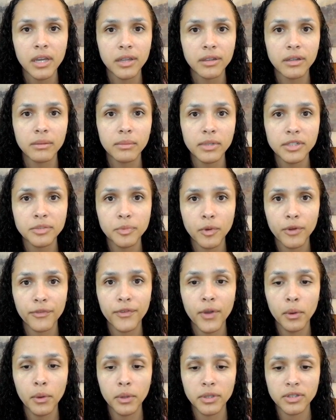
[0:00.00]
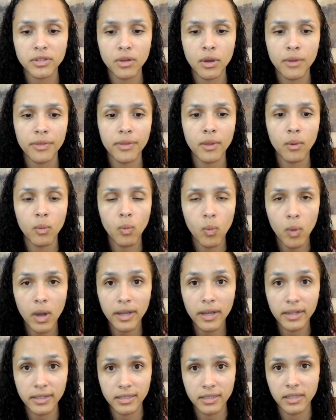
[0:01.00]
they're much more focused on the
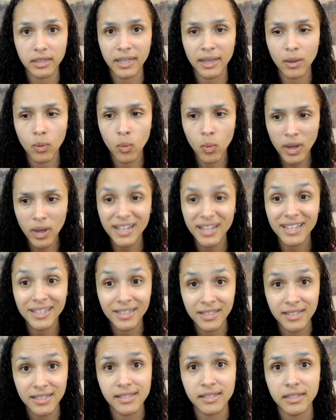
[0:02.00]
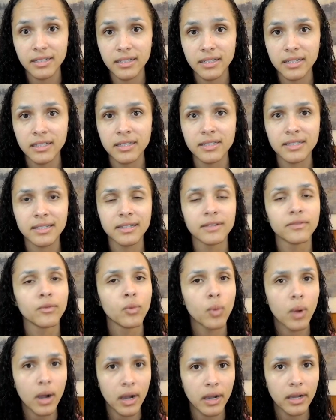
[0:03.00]
what, like what is it instead of
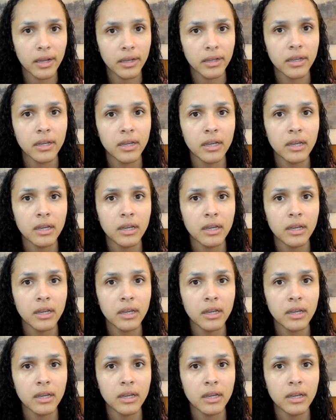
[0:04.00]
why.